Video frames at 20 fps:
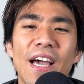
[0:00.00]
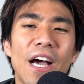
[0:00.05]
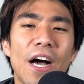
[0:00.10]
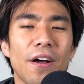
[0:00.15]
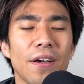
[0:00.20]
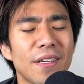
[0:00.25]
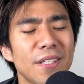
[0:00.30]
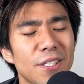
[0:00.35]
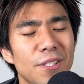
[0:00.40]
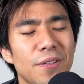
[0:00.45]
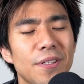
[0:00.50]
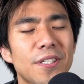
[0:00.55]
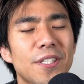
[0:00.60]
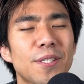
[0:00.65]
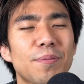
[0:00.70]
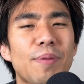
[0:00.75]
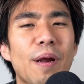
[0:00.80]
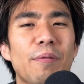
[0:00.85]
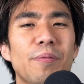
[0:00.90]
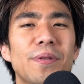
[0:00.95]
Okay, so this
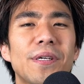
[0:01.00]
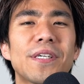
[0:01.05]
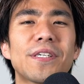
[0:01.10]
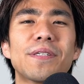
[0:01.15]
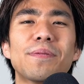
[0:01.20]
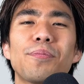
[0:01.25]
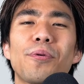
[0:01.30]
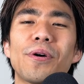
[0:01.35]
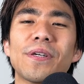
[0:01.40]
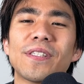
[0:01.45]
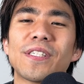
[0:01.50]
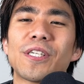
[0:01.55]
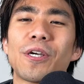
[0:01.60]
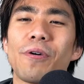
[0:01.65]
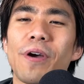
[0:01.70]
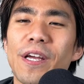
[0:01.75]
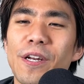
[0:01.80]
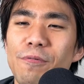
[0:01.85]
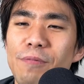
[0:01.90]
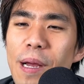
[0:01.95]
is probably a good point to go
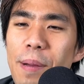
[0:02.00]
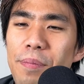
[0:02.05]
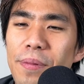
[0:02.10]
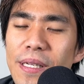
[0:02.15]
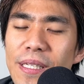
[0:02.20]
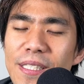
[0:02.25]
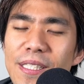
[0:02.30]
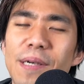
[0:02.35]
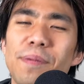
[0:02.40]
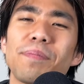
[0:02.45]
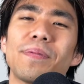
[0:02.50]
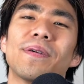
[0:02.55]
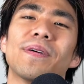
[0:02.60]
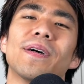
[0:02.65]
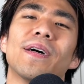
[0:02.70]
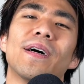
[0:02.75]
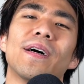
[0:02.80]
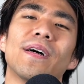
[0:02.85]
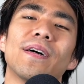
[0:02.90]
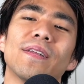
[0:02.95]
ahead and wrap things up.
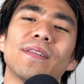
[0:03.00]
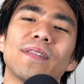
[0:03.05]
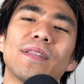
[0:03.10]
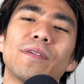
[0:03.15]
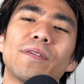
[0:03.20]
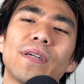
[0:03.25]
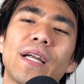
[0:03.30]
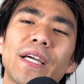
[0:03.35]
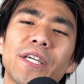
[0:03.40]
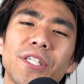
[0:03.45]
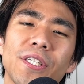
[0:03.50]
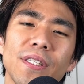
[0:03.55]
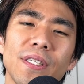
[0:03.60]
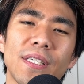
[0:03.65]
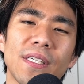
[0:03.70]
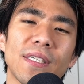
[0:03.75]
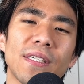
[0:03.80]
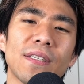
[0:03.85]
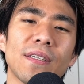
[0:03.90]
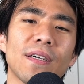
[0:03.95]
There are
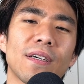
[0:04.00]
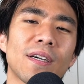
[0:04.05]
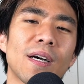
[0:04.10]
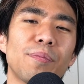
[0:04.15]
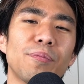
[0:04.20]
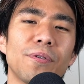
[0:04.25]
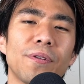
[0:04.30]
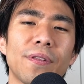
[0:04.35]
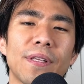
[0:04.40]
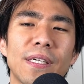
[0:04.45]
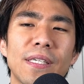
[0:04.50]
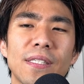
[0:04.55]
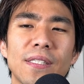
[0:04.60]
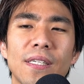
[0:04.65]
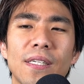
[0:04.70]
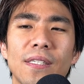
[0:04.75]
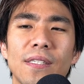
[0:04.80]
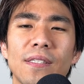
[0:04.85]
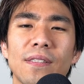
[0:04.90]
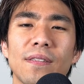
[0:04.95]
actually a couple of things
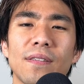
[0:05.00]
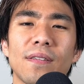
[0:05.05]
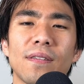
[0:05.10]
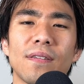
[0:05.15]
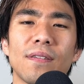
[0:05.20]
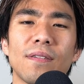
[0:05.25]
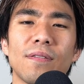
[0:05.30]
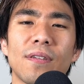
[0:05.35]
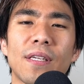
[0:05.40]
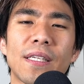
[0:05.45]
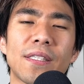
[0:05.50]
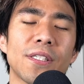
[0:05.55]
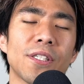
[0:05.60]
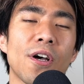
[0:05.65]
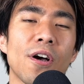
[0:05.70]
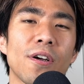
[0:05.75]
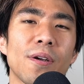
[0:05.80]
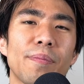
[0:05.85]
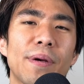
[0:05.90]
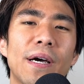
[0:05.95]
that I didn't get to
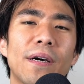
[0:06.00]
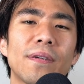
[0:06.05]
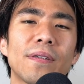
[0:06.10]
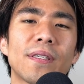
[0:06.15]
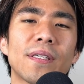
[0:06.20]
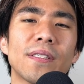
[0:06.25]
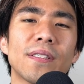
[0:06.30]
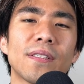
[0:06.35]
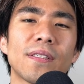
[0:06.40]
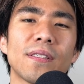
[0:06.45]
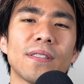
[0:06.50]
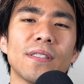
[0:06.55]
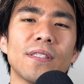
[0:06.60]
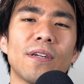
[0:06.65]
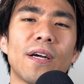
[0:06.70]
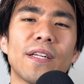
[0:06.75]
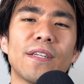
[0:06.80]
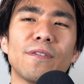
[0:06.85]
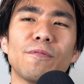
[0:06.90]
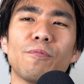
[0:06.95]
talk about because
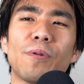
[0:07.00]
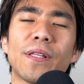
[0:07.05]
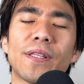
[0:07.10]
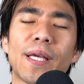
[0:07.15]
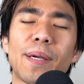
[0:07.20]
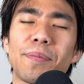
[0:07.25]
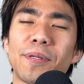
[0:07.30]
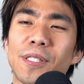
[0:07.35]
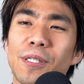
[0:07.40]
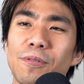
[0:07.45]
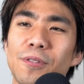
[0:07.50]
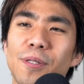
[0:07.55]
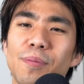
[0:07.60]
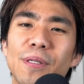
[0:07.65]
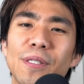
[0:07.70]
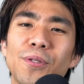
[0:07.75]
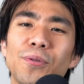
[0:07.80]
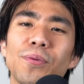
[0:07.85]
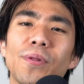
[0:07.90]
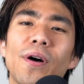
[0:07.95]
I didn't want the episode to
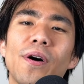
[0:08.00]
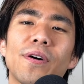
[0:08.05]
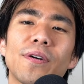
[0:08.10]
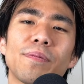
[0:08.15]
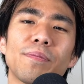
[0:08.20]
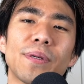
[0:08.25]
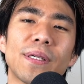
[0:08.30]
be too long.